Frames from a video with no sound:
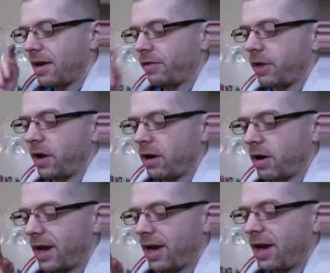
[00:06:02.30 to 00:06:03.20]

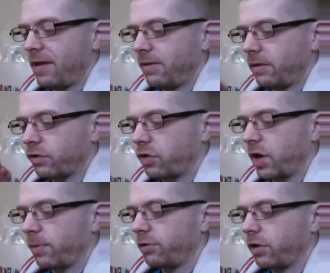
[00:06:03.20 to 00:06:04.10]
there in
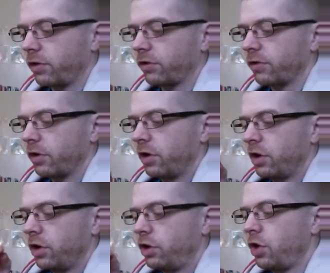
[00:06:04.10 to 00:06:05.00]
scriptures
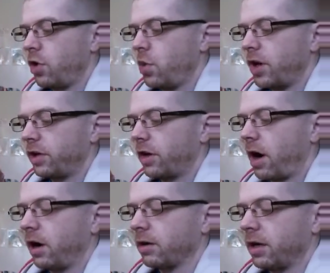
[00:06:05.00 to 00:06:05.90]
two
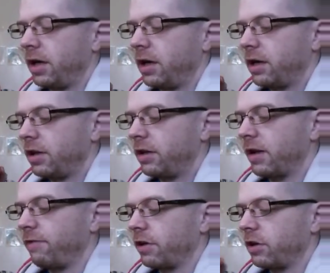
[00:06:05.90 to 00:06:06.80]
entirely
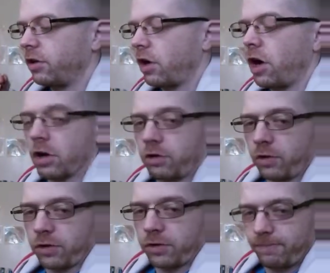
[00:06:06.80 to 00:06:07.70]
different
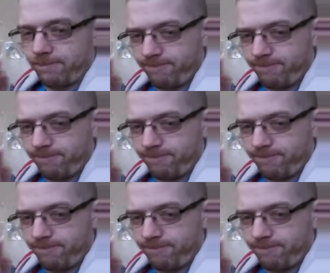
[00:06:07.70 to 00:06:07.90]
doctrines